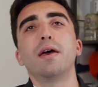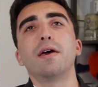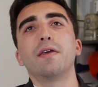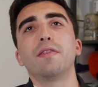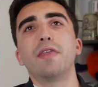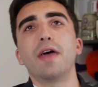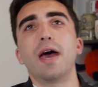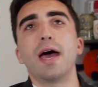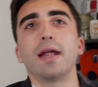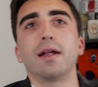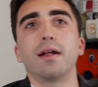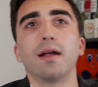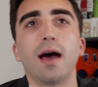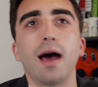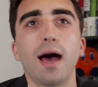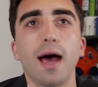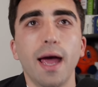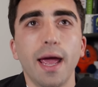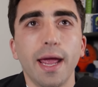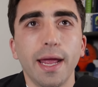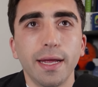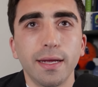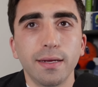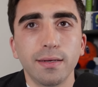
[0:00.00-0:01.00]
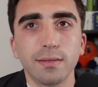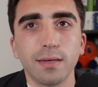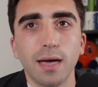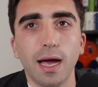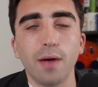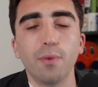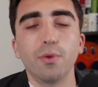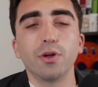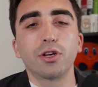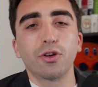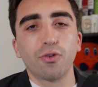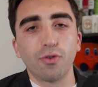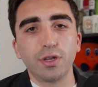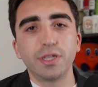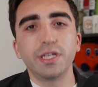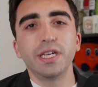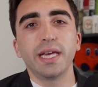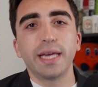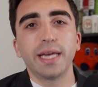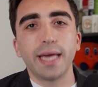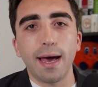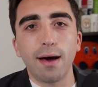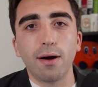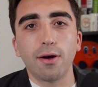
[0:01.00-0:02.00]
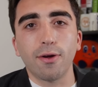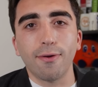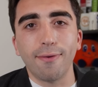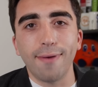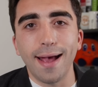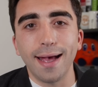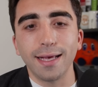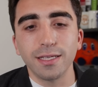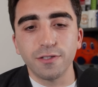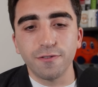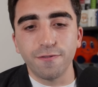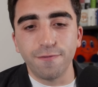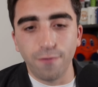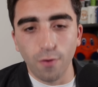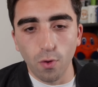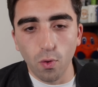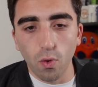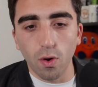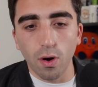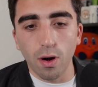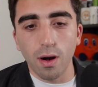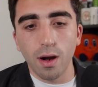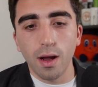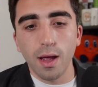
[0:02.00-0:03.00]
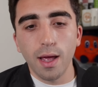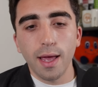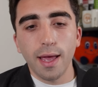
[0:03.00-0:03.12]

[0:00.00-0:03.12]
that I I would critique Alcaraz for.